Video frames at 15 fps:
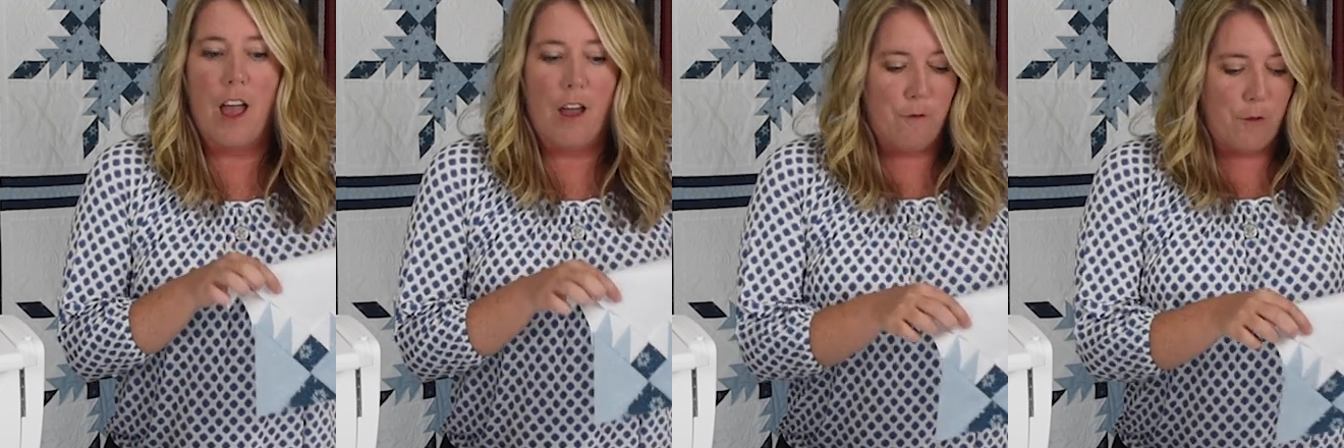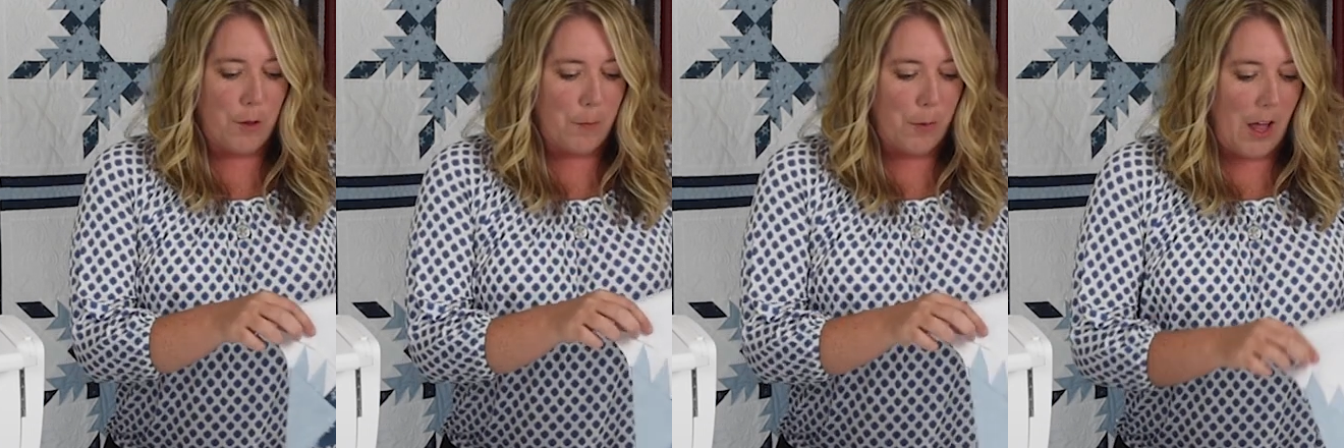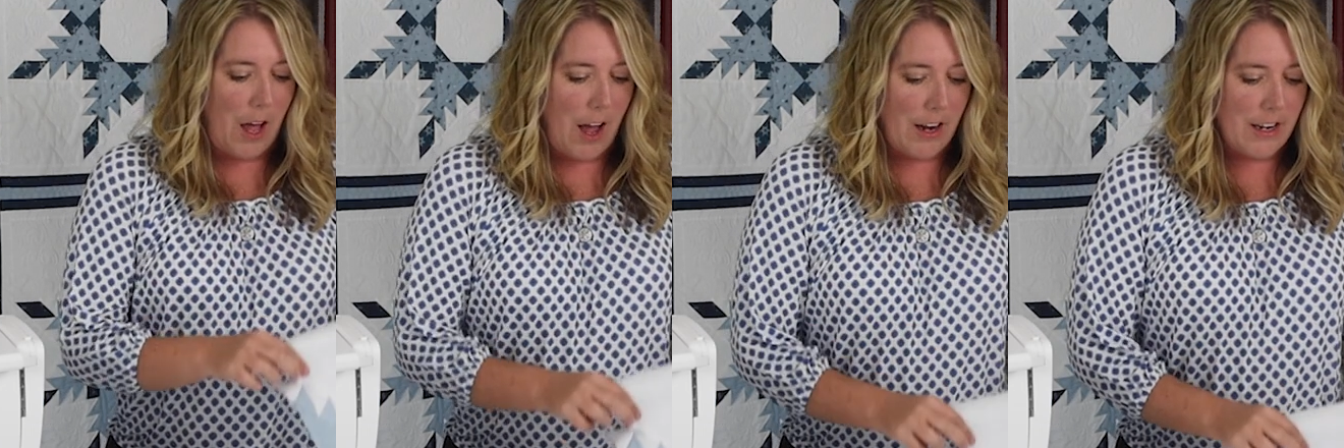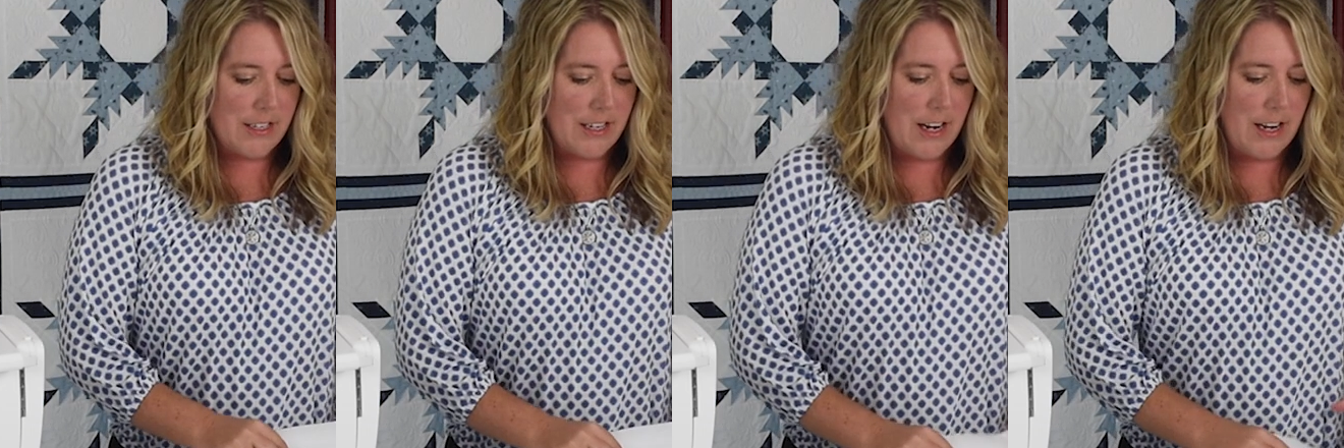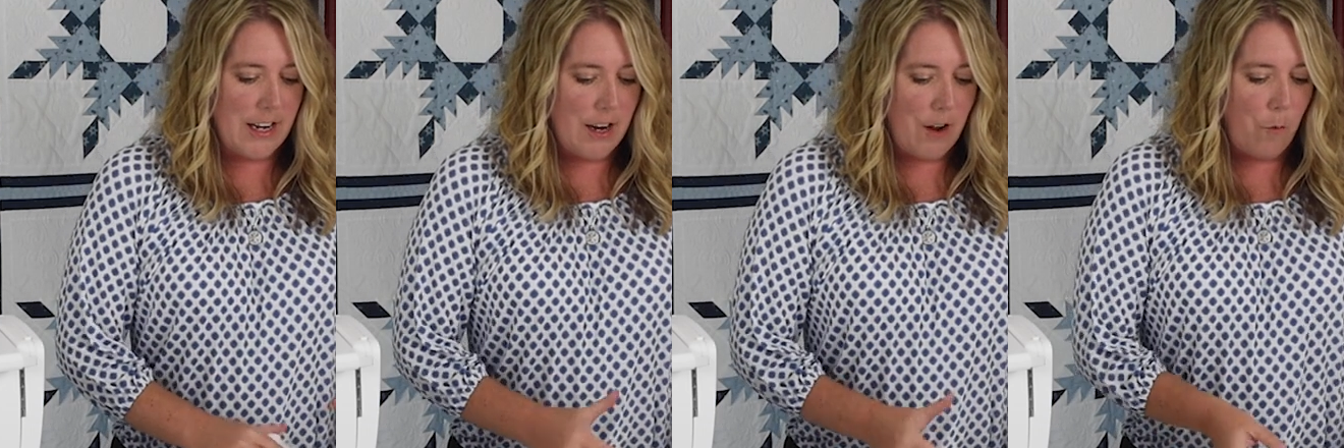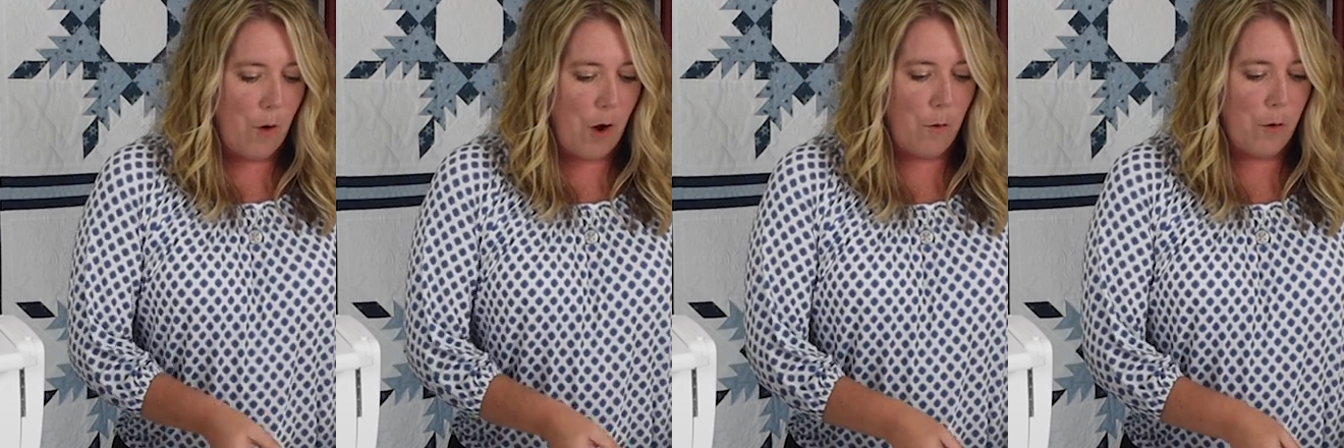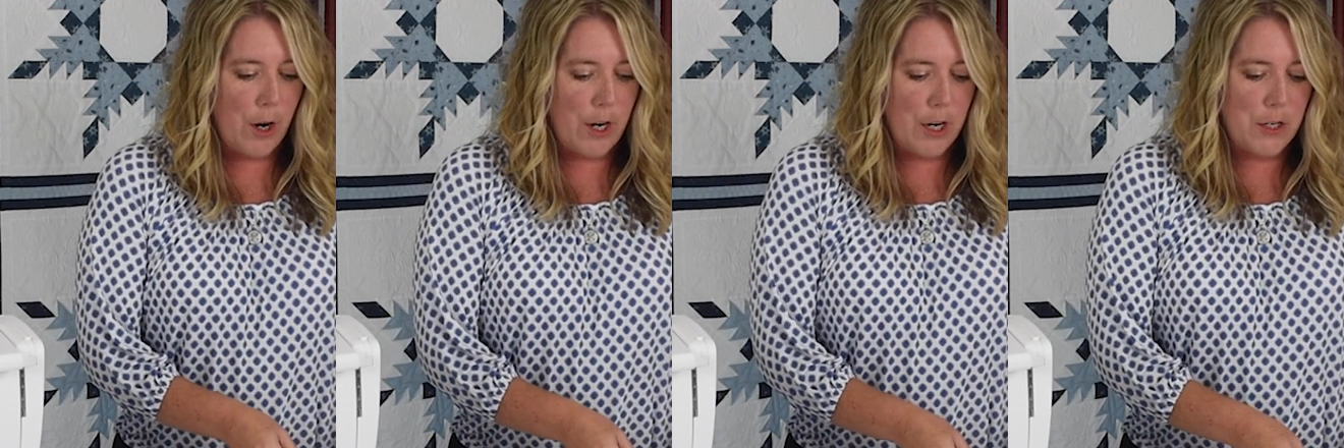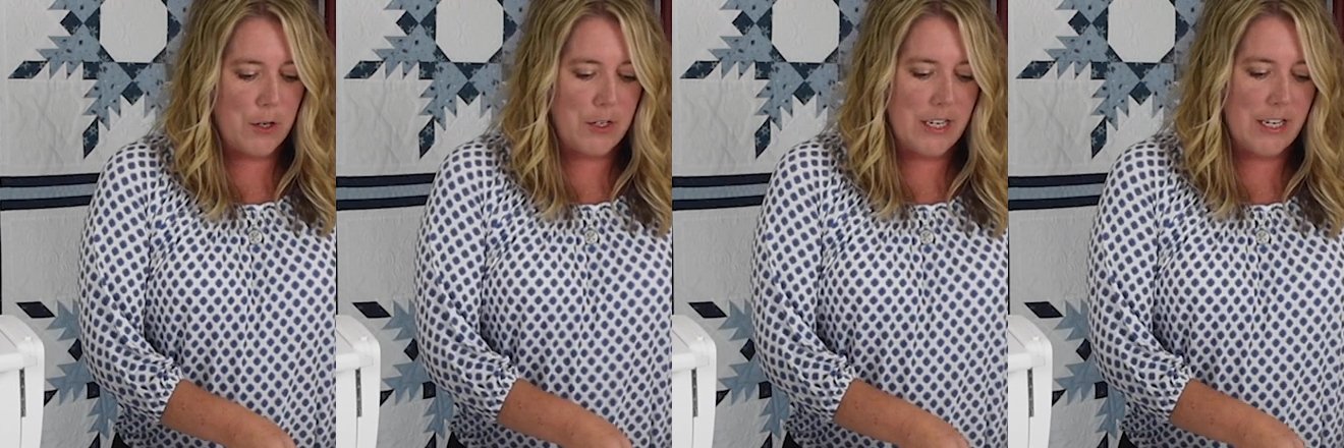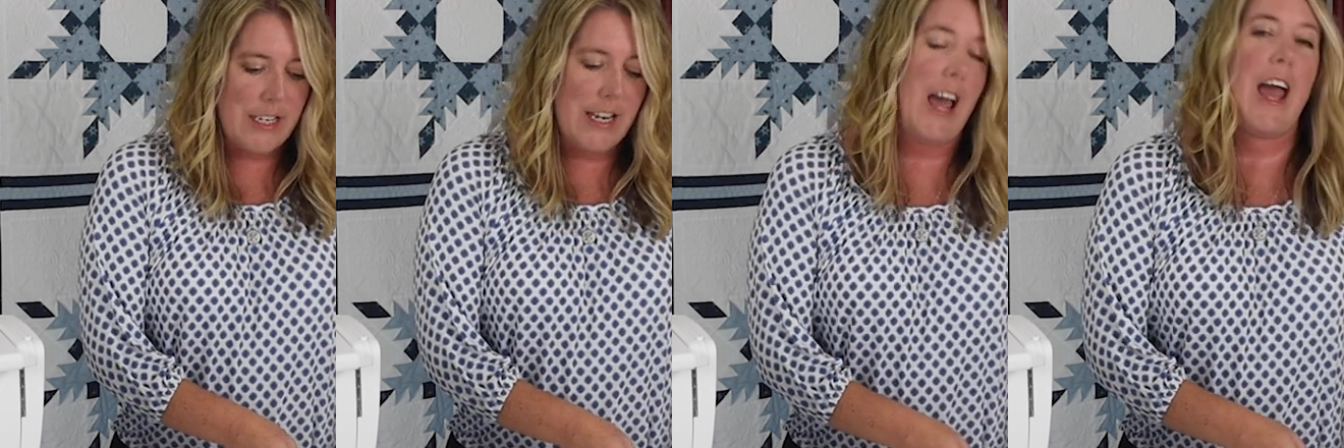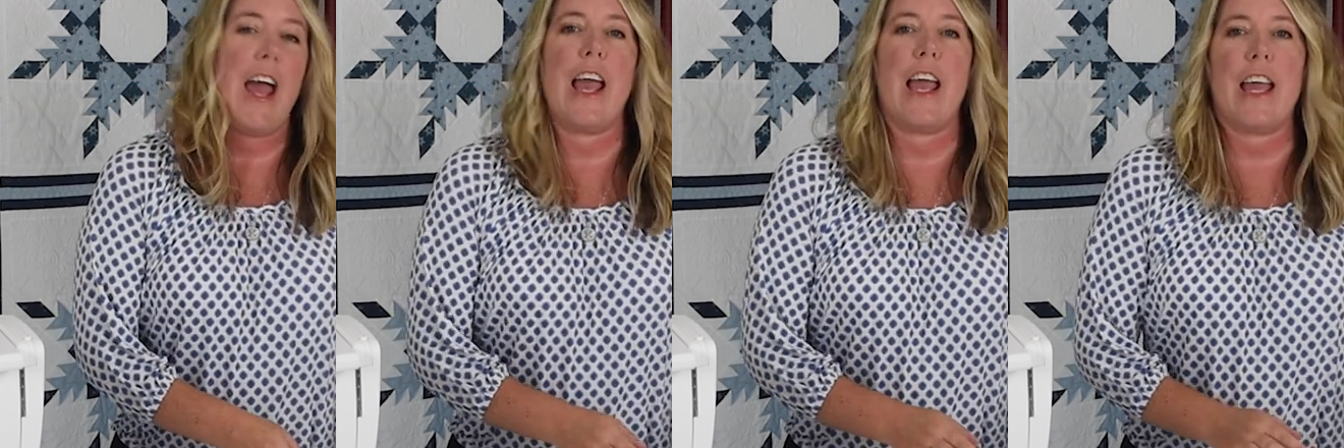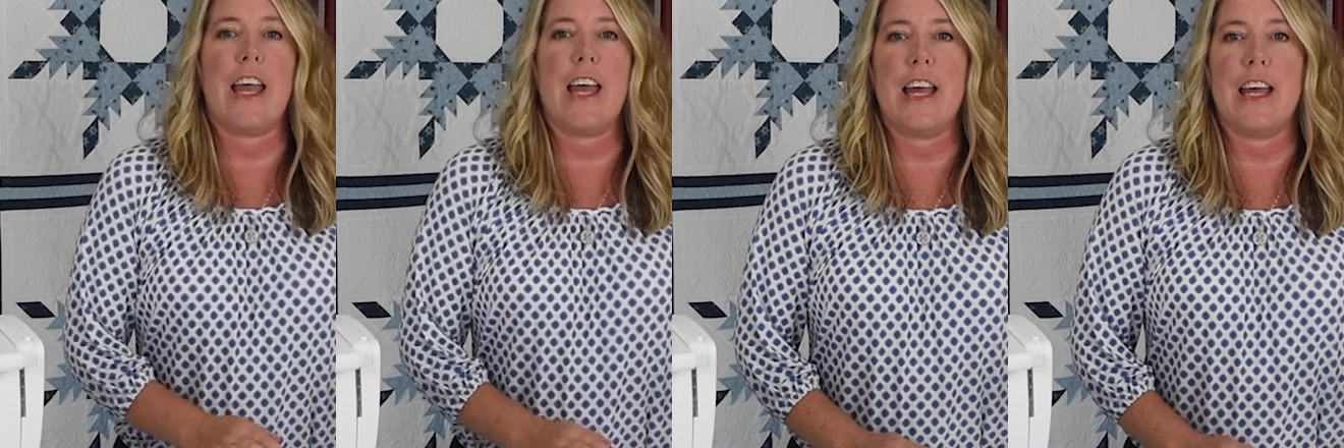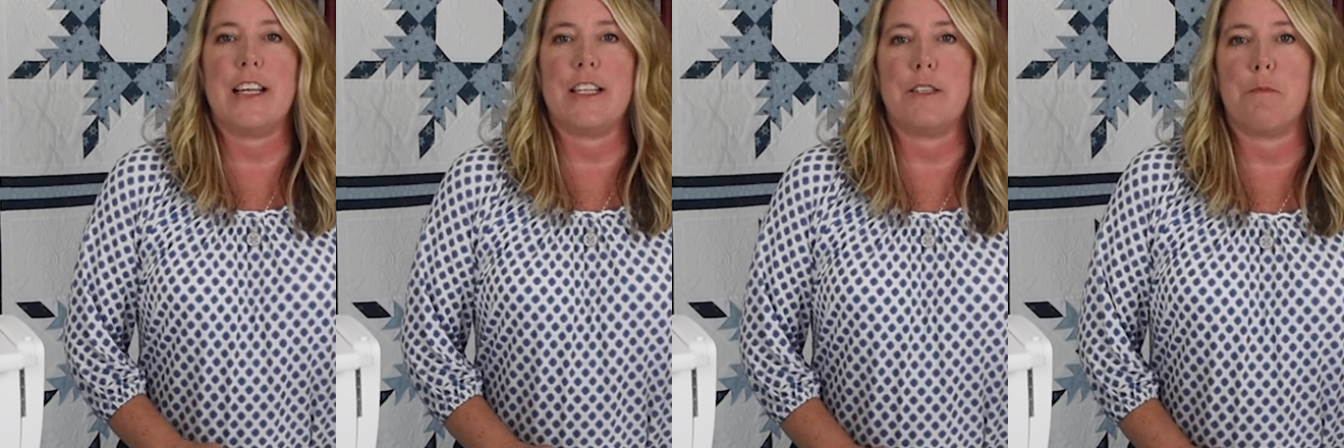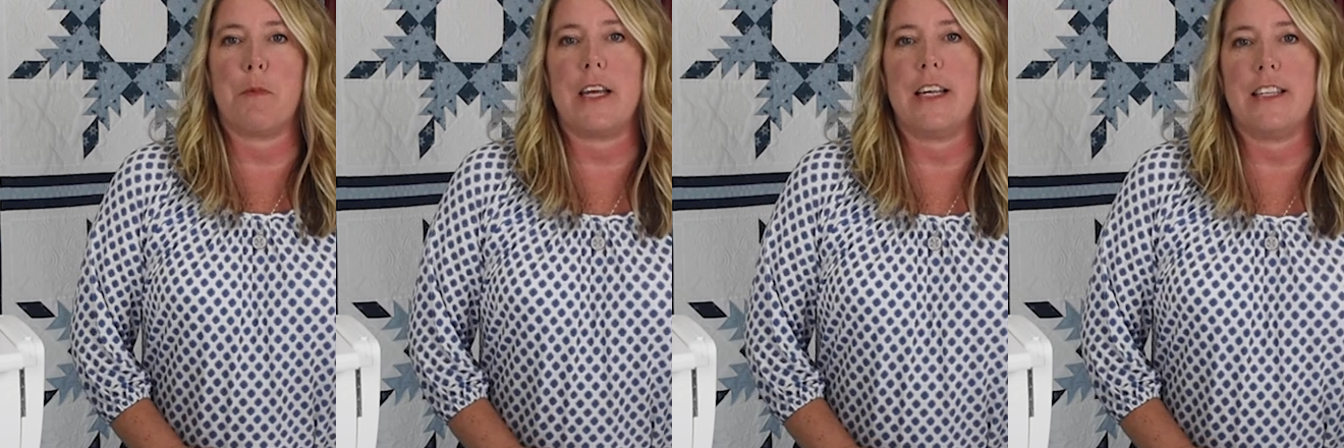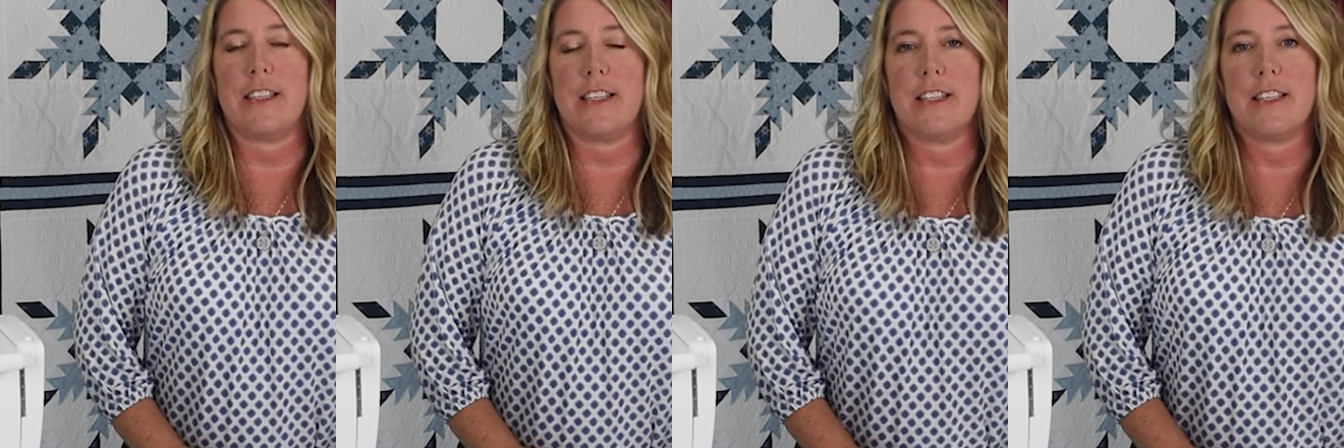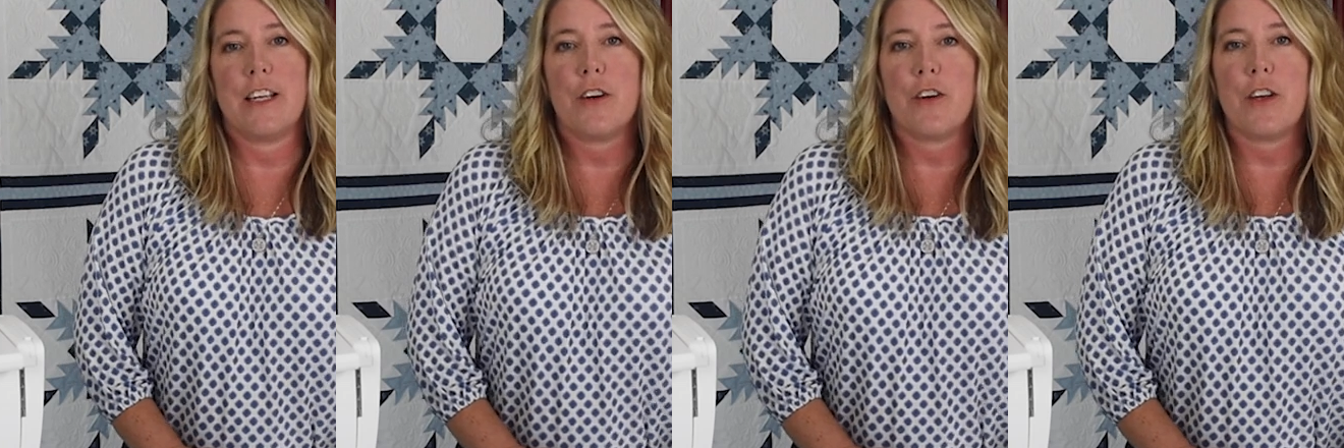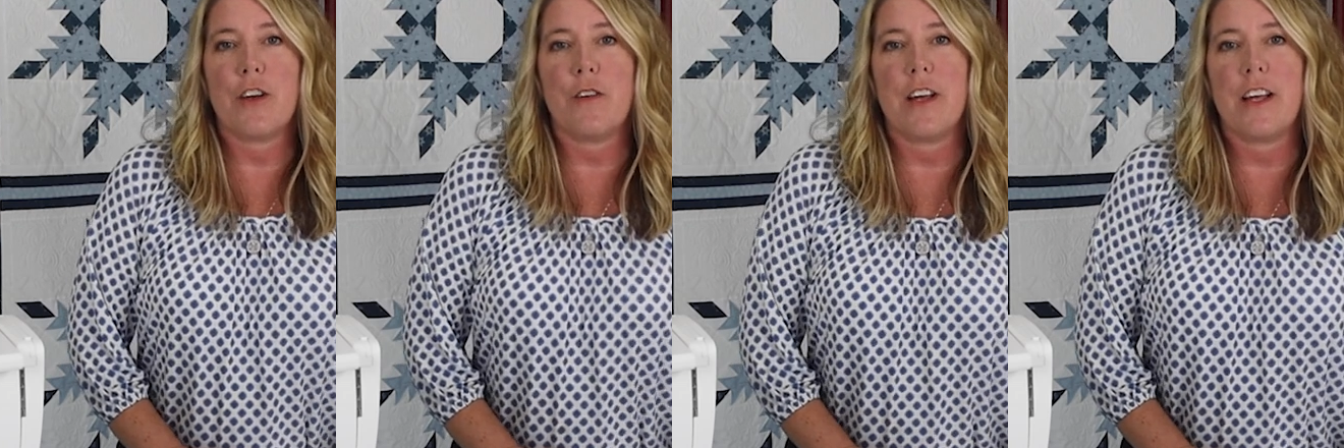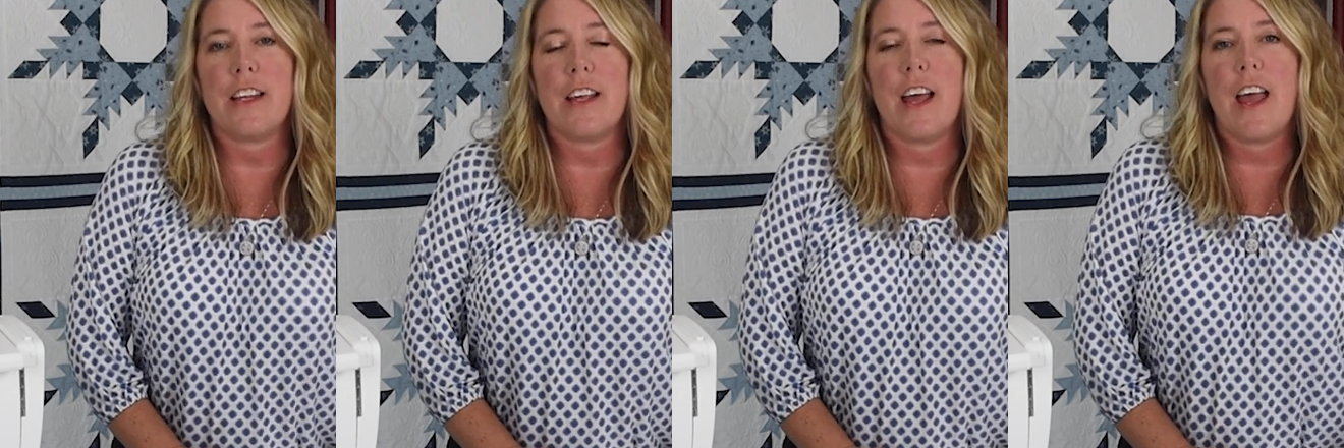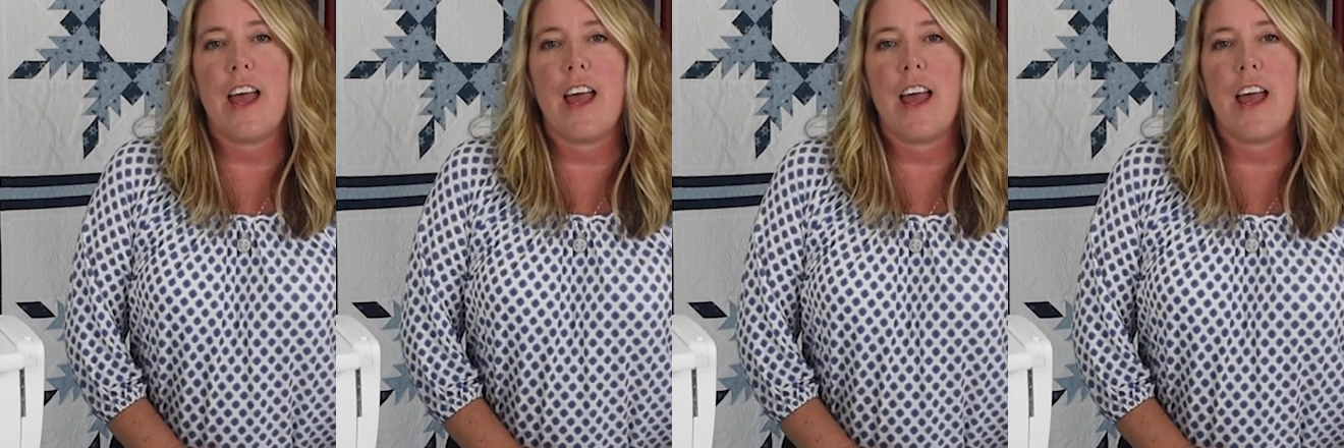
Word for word: for the blocks, and what we're going to do today is piece the center unit